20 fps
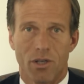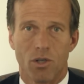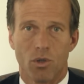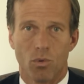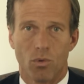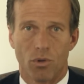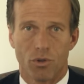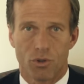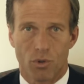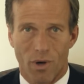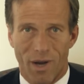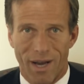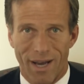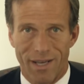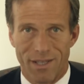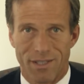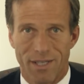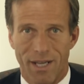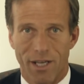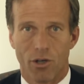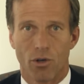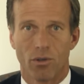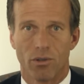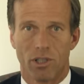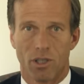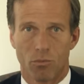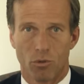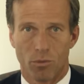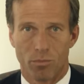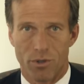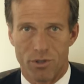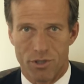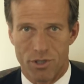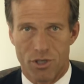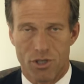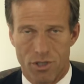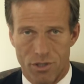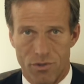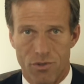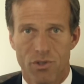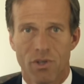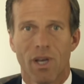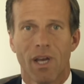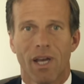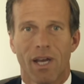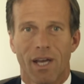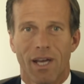who will try and take her liberal positions